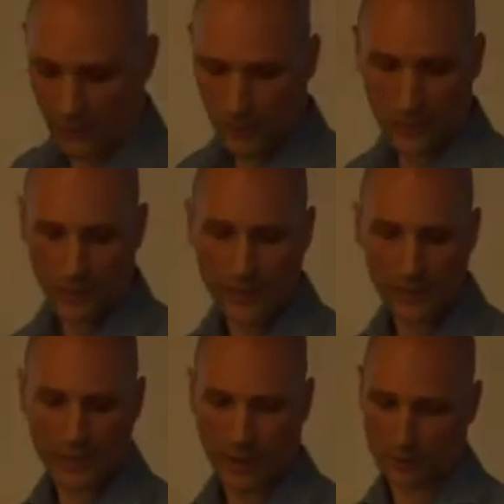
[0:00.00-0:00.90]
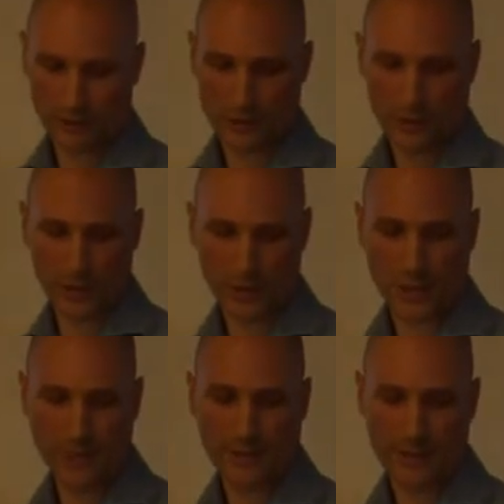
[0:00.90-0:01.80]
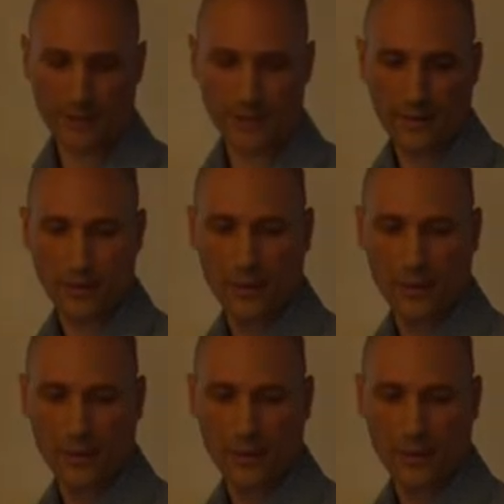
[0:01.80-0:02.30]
if you do this, you can check that